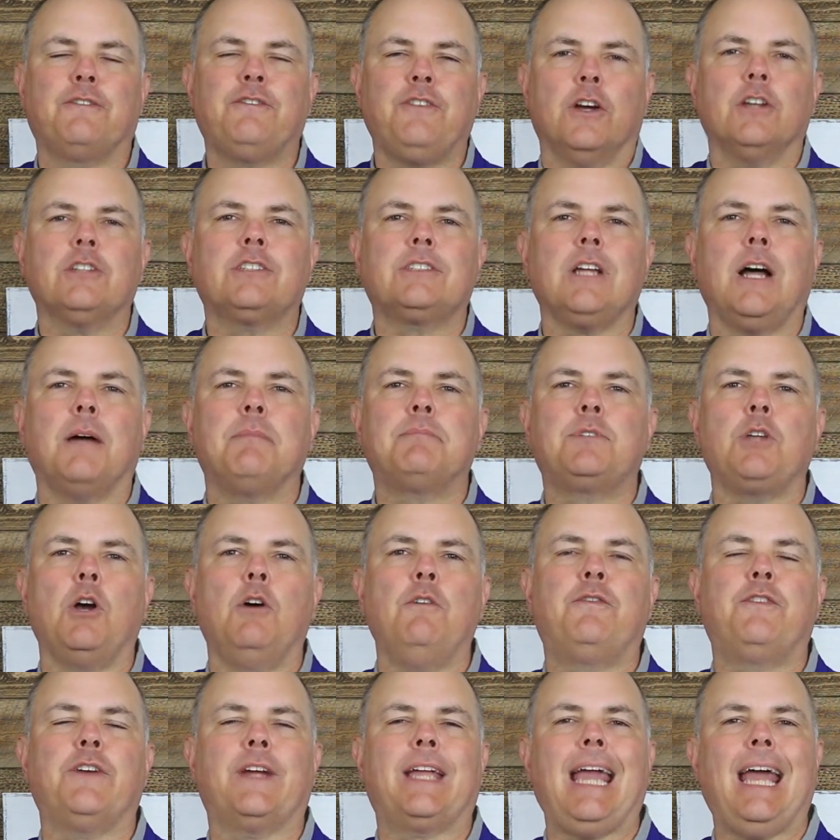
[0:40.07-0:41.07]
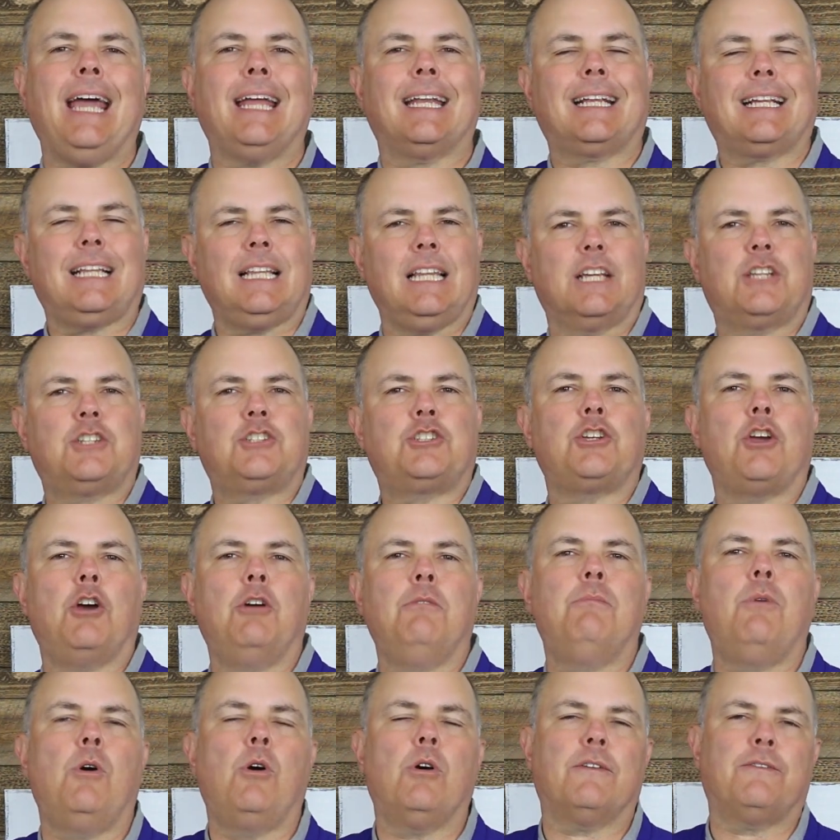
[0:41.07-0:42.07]
First up, don't forget, click
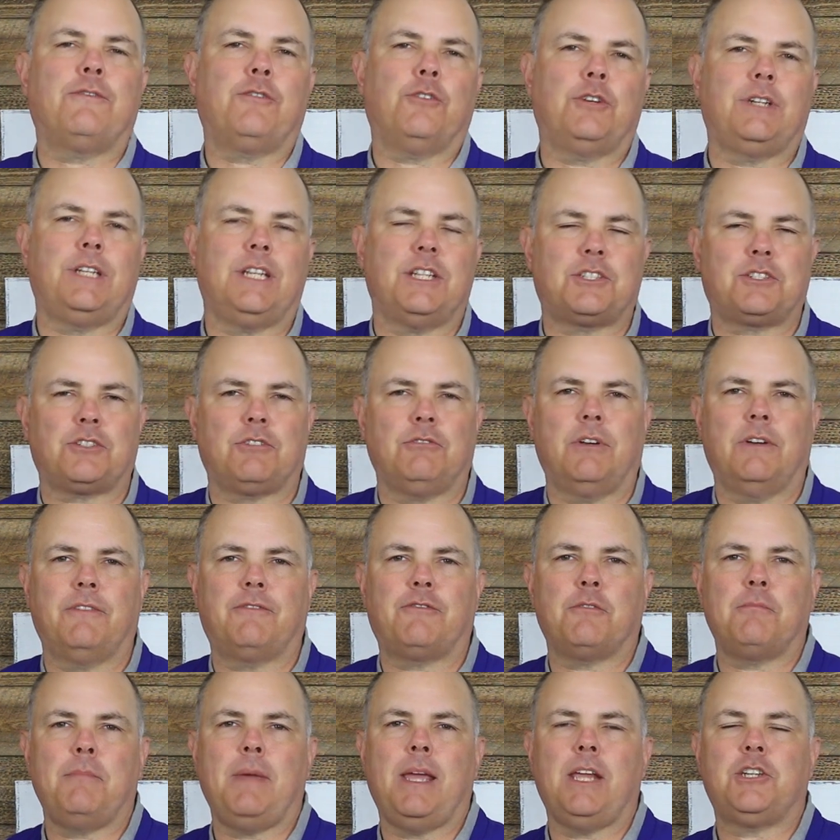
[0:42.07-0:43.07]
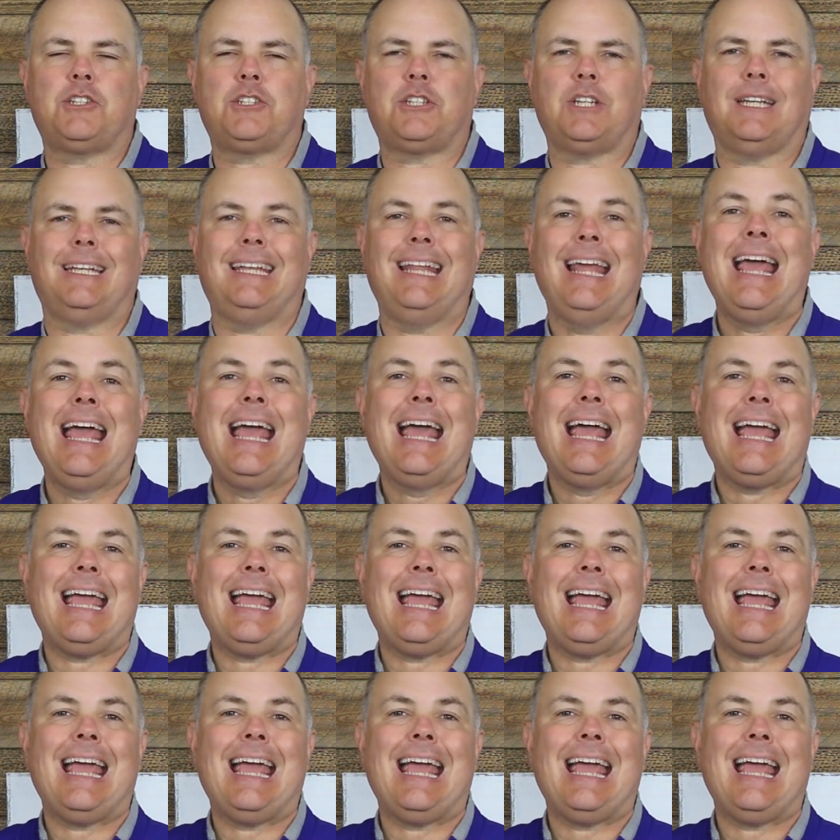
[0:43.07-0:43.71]
show more for additional information